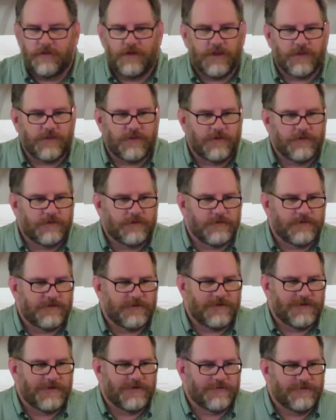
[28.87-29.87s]

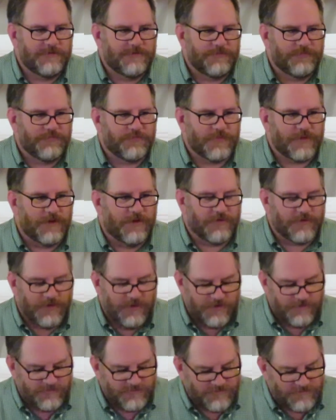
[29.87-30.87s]
Nothing?
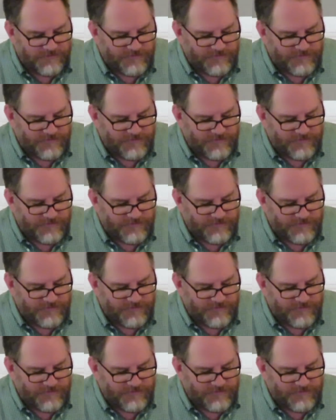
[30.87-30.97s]
Okay.